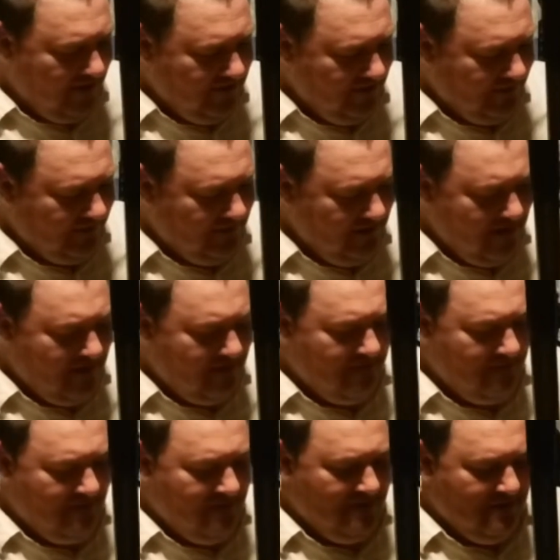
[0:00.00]
this on
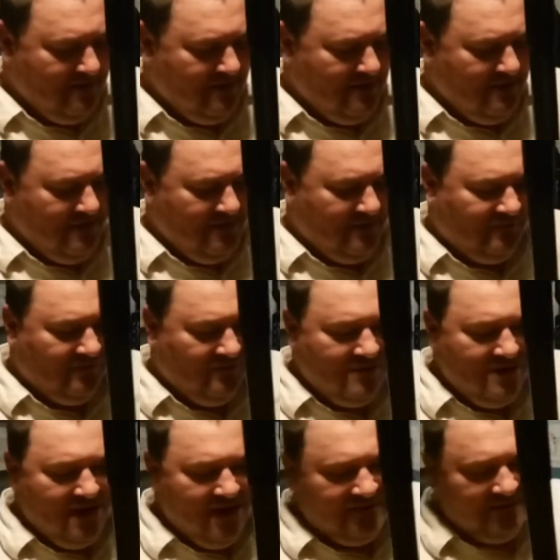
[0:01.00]
and screw it
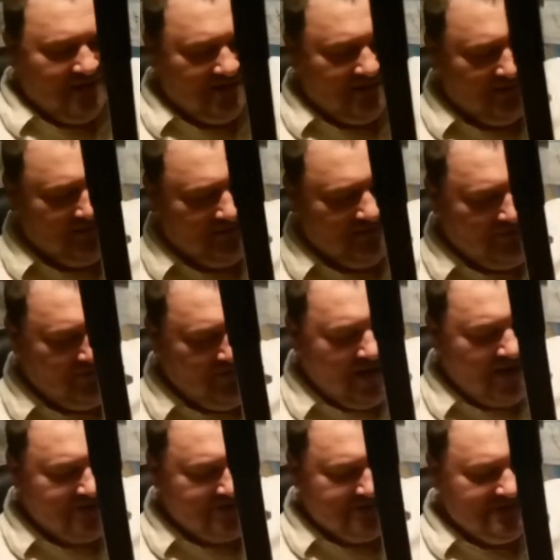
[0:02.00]
on. It's got these little
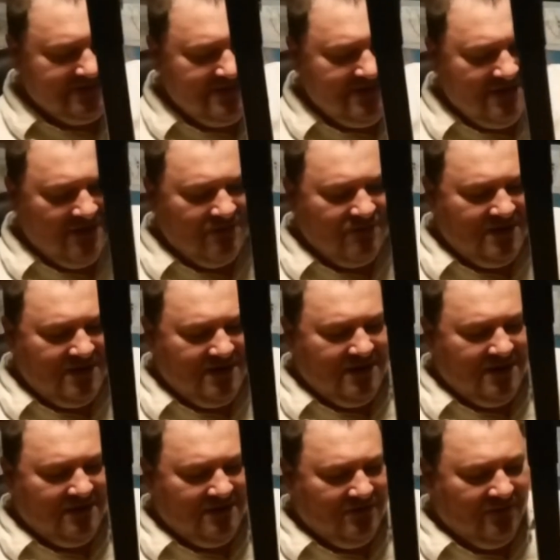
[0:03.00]
notches in here when you
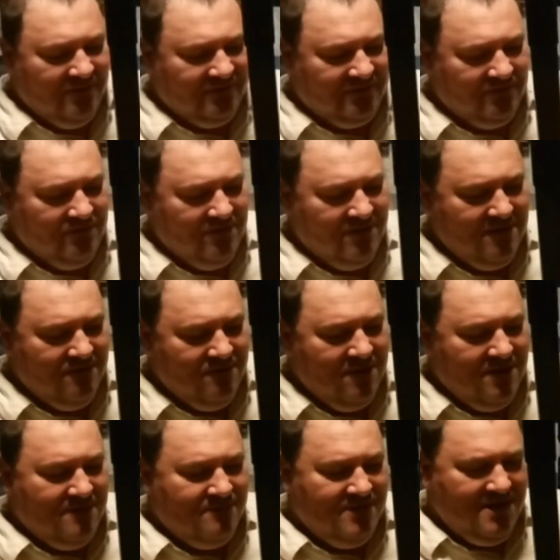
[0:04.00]
get close to where you
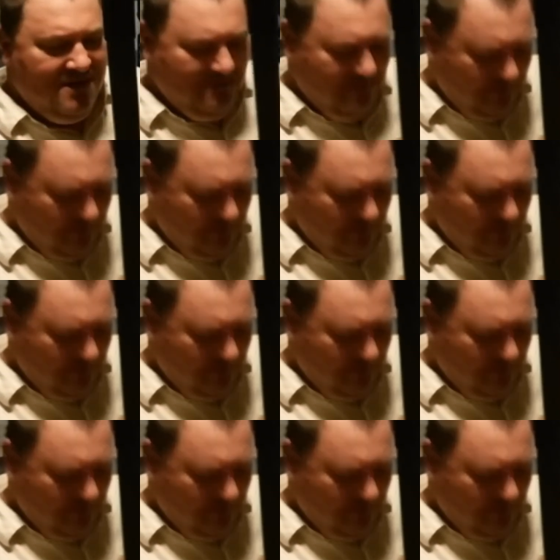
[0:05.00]
want to be,